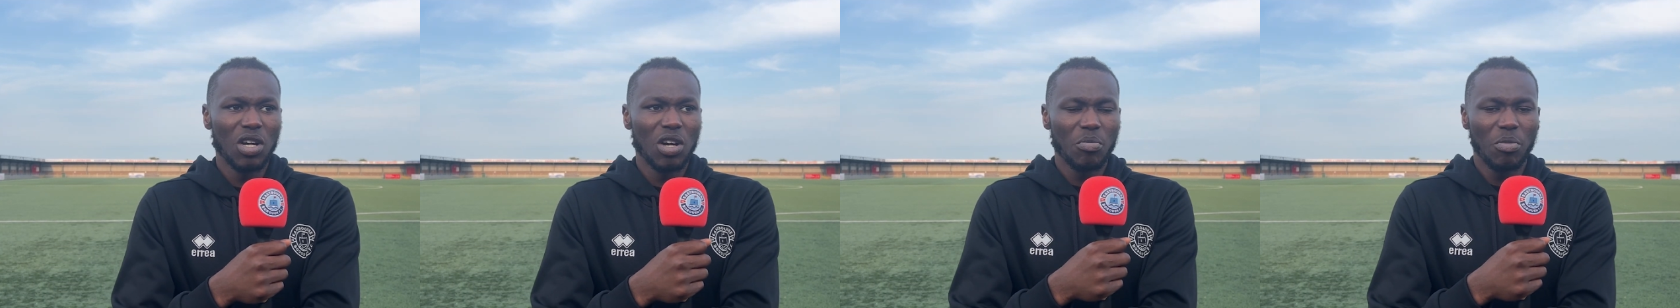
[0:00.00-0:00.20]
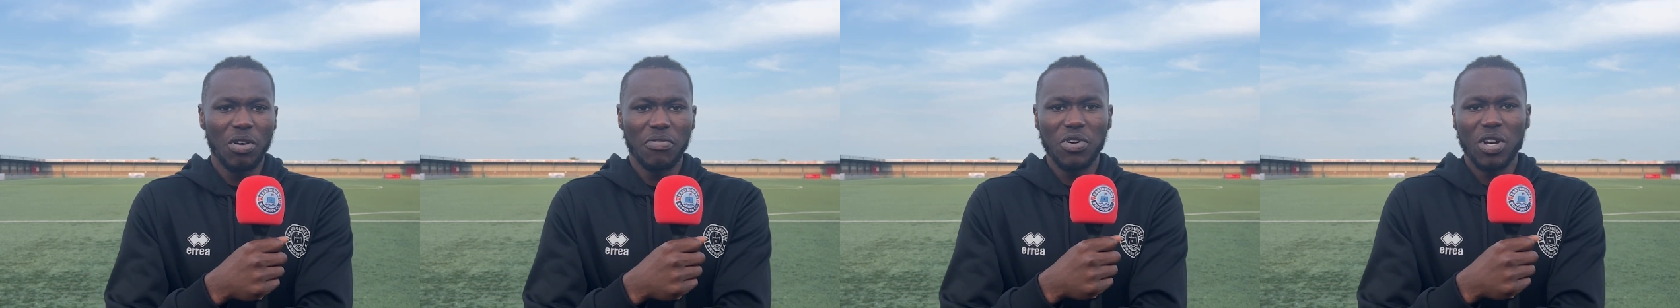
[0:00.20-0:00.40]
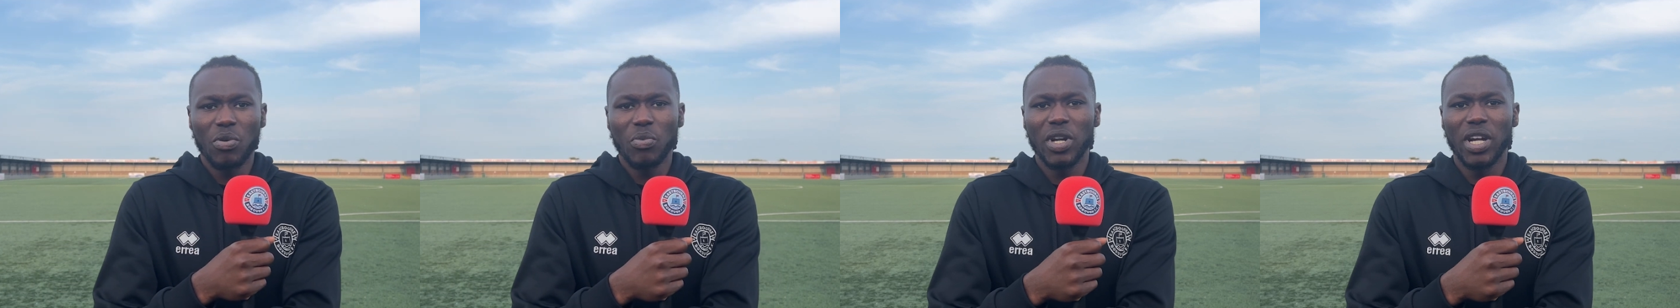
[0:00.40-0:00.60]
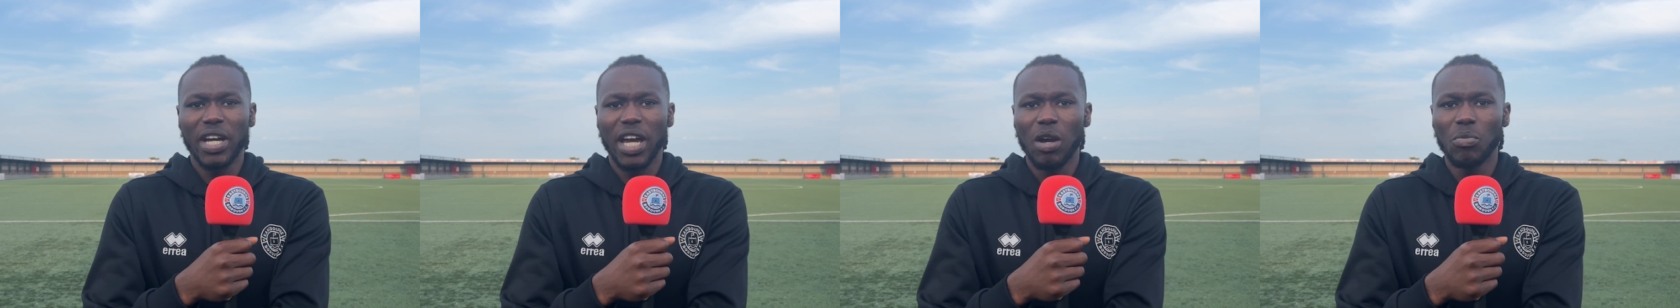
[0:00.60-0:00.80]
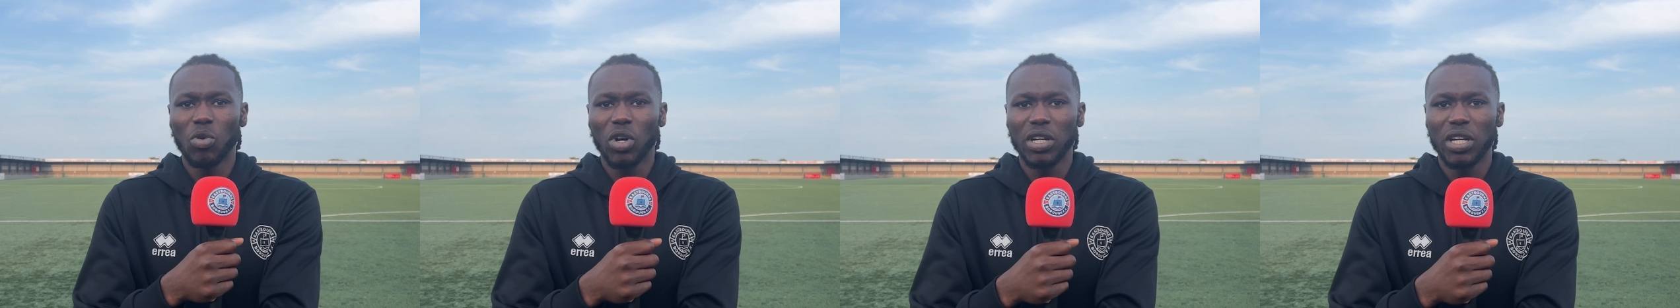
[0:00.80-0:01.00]
But if you can win a
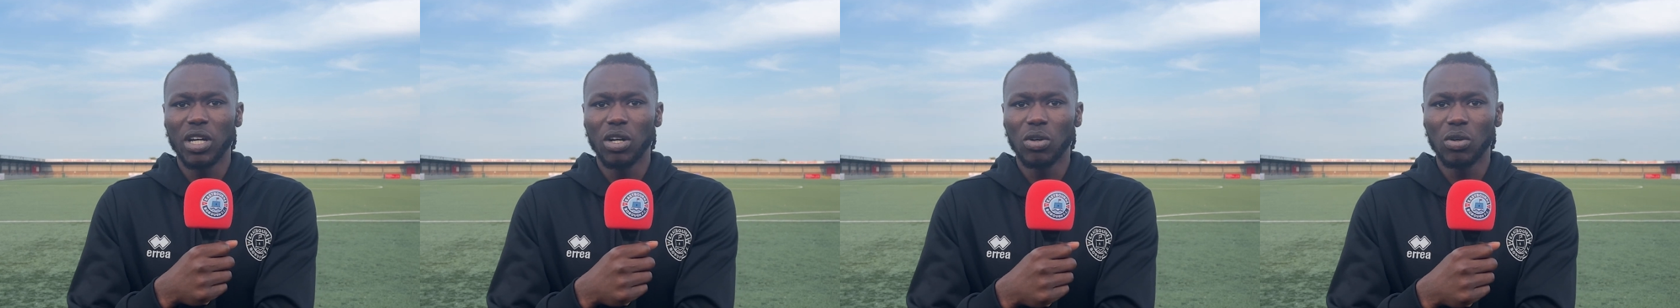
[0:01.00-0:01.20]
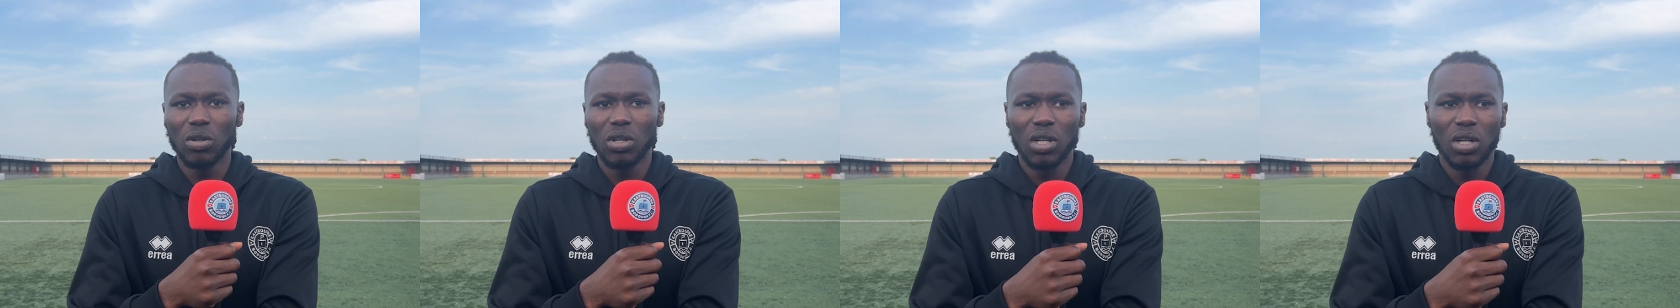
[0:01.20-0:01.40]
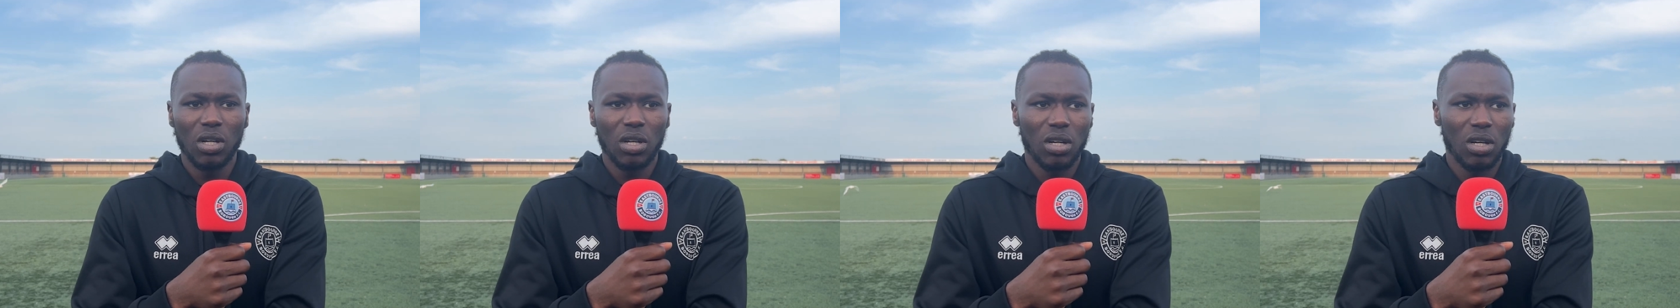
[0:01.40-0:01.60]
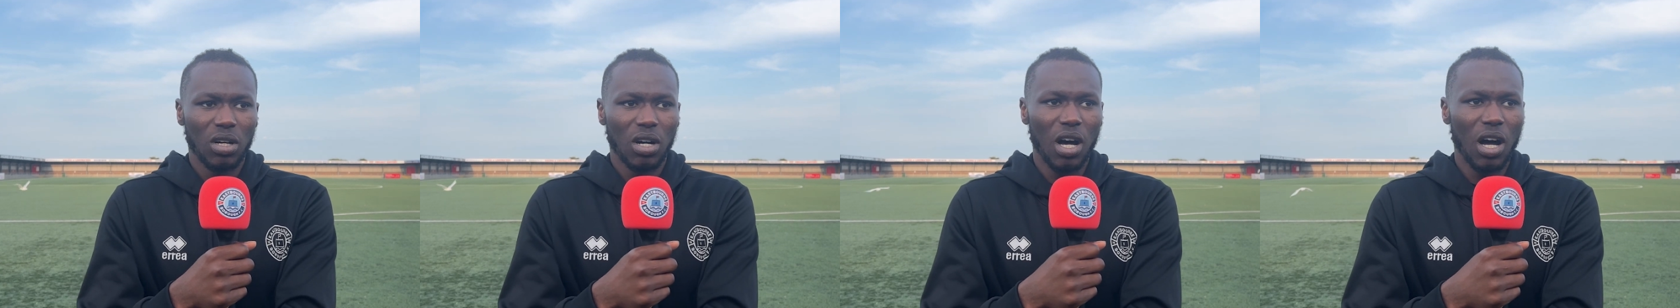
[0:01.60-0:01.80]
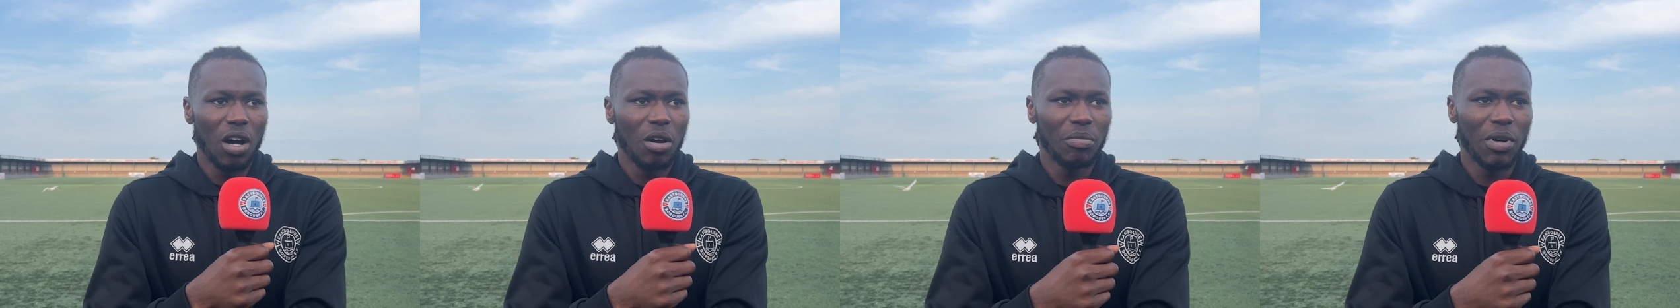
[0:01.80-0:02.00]
game 1-0,
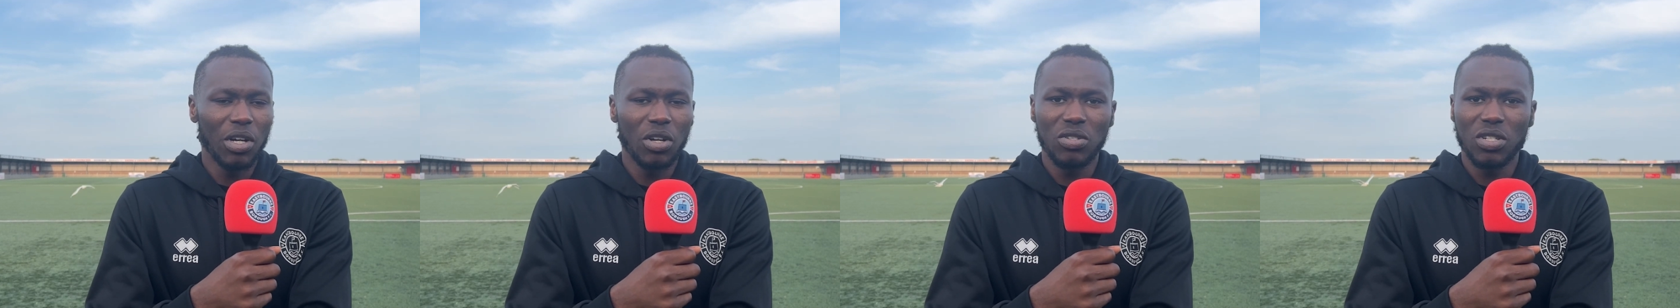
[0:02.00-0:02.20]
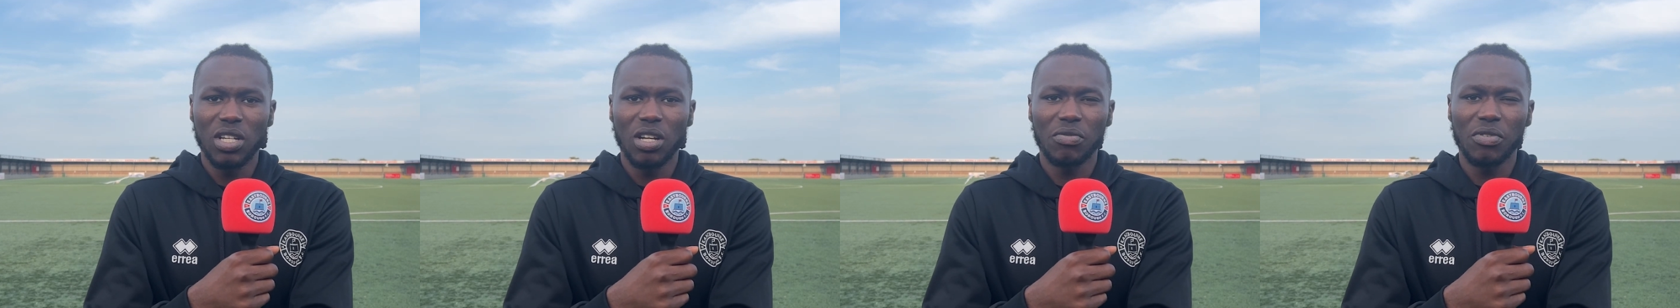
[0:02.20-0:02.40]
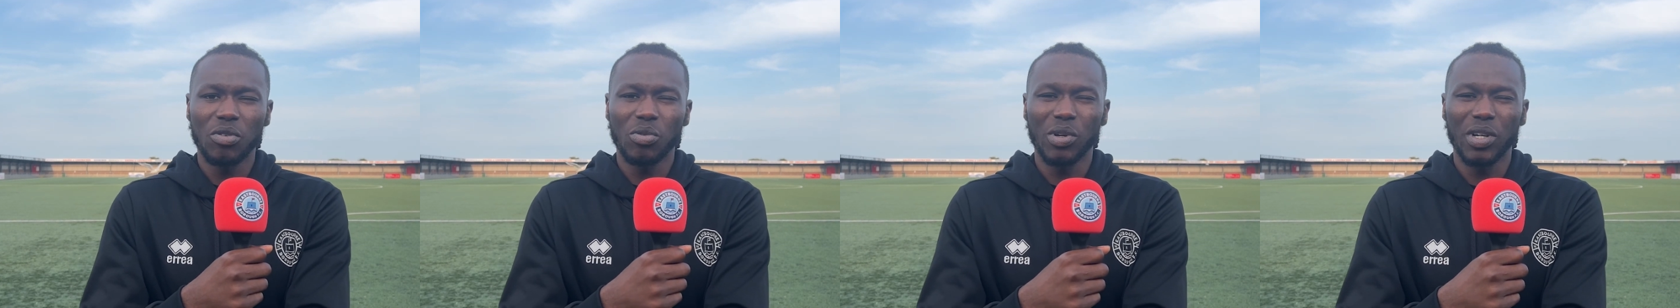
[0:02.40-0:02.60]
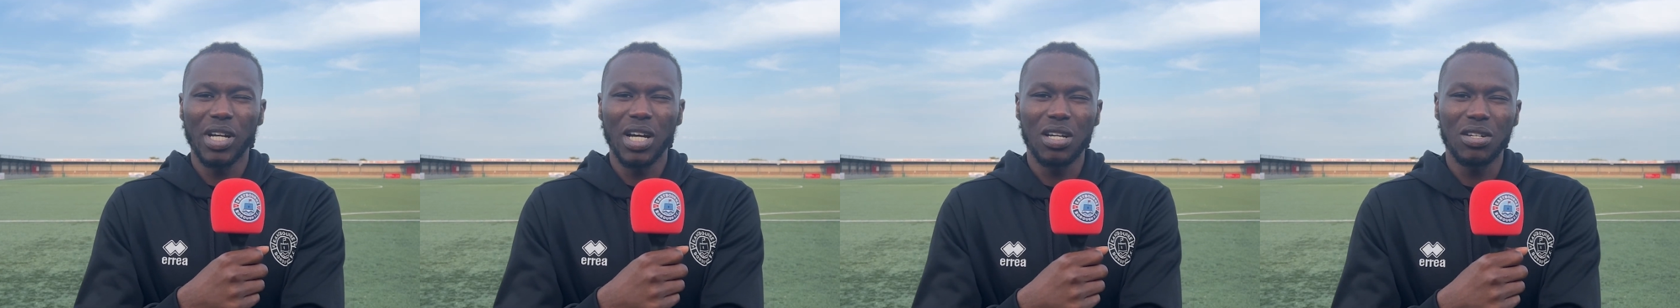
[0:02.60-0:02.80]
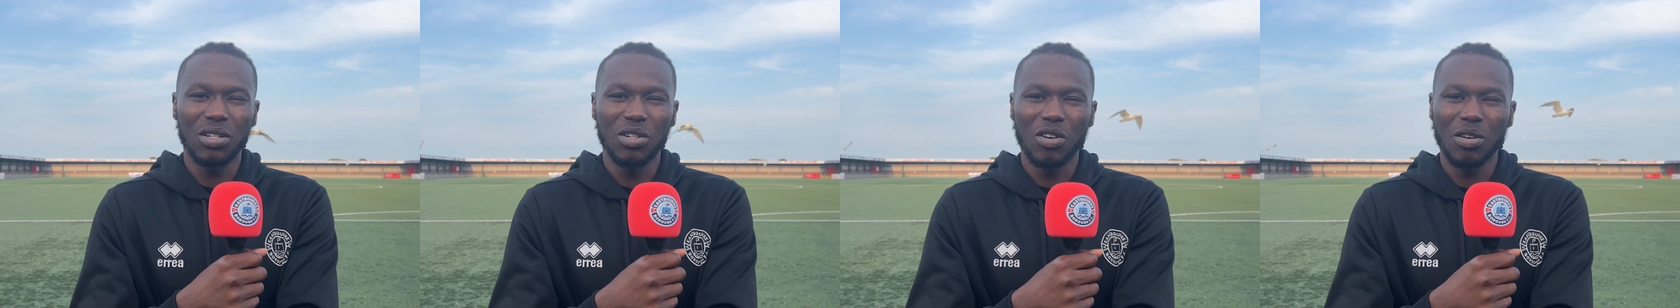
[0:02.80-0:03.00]
I don't see nothing wrong with
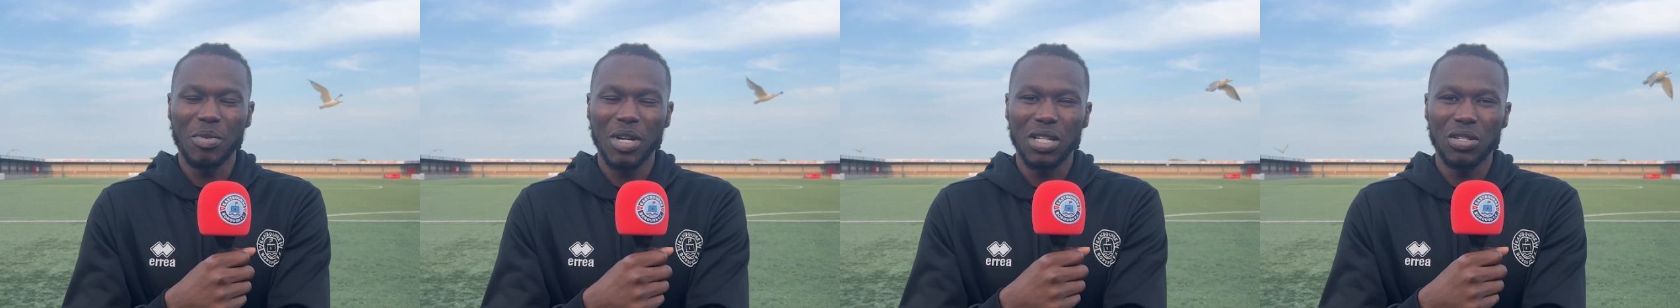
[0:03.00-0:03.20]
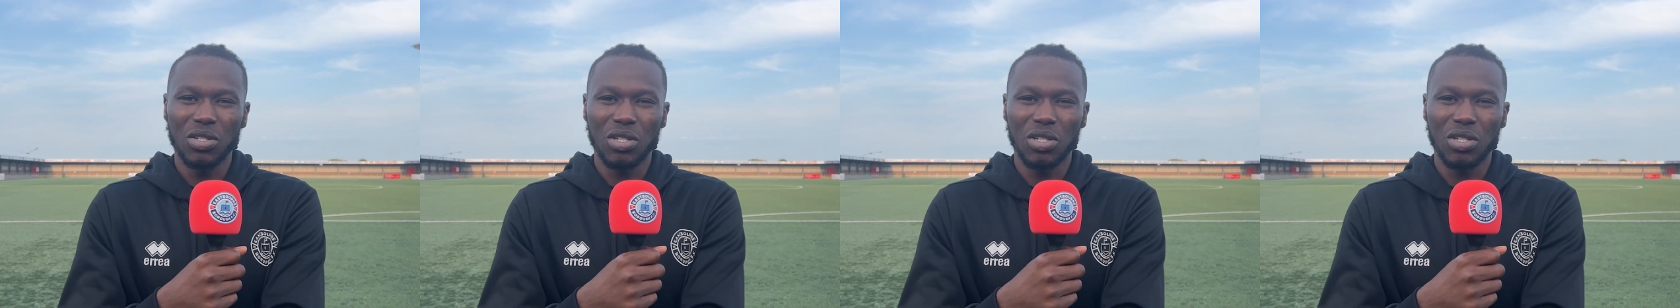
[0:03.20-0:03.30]
that. You know what I mean?